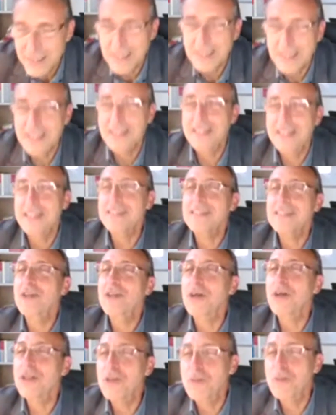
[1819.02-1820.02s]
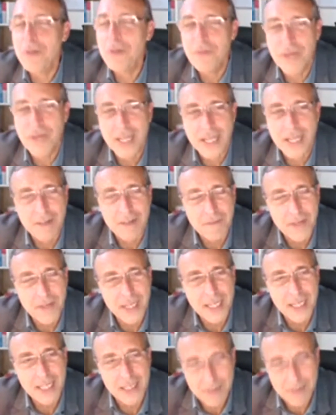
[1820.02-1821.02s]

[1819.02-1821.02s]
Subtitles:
this is going to be very, very,